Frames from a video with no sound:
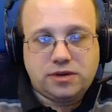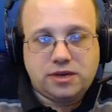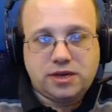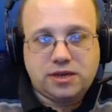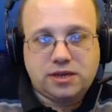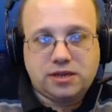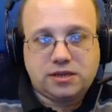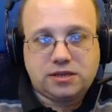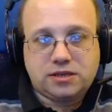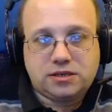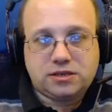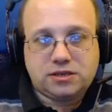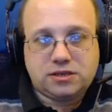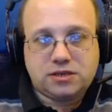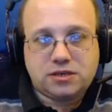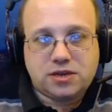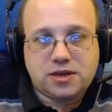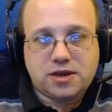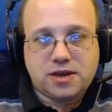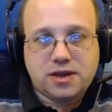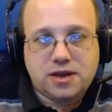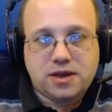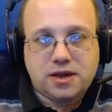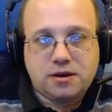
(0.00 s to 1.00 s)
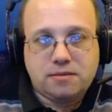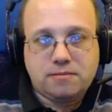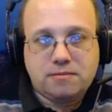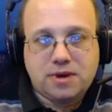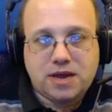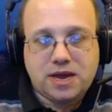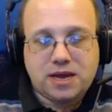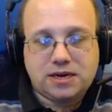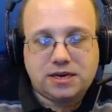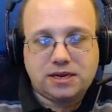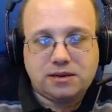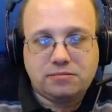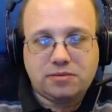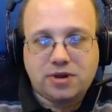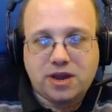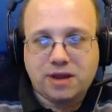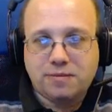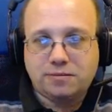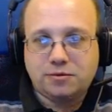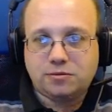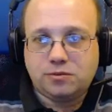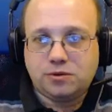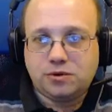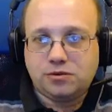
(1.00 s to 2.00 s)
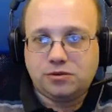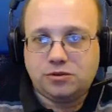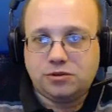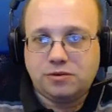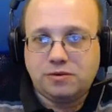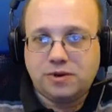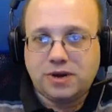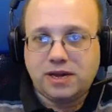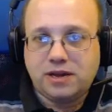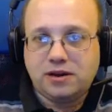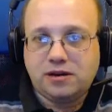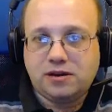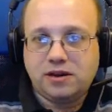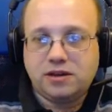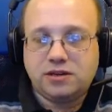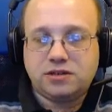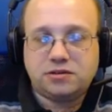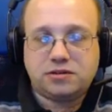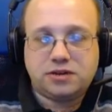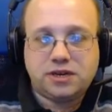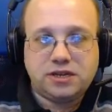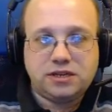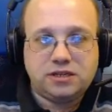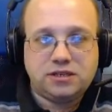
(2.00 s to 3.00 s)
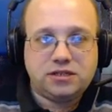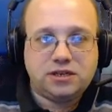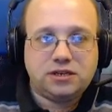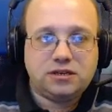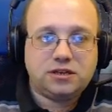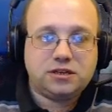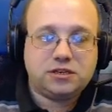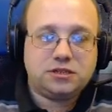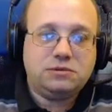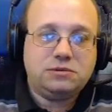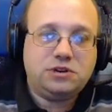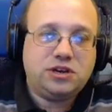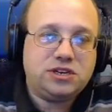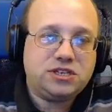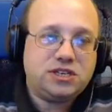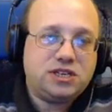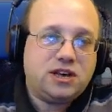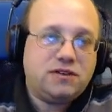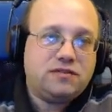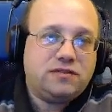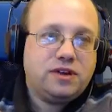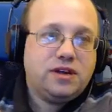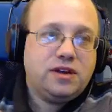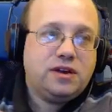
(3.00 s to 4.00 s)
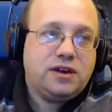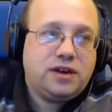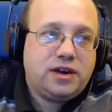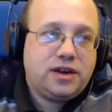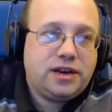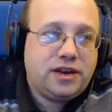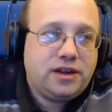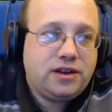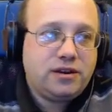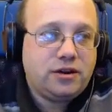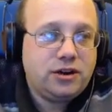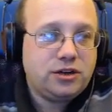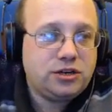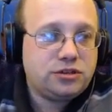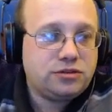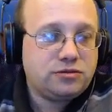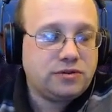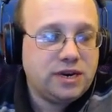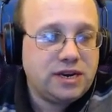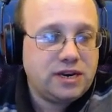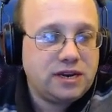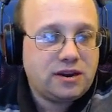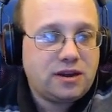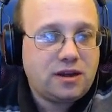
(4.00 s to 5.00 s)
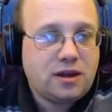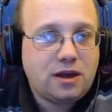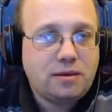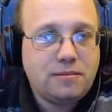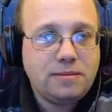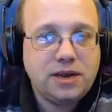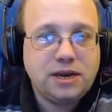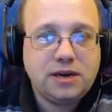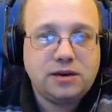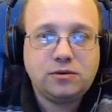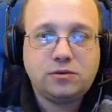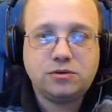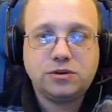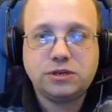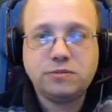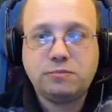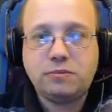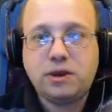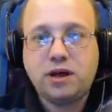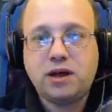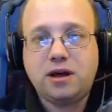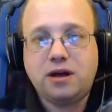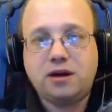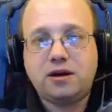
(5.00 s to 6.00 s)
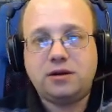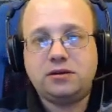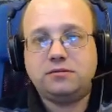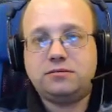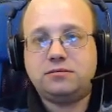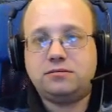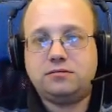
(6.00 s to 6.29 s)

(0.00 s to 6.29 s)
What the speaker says: It's adding perhaps 1 or 2 AI trains in, because it'd be nice to have an AI train come in or depart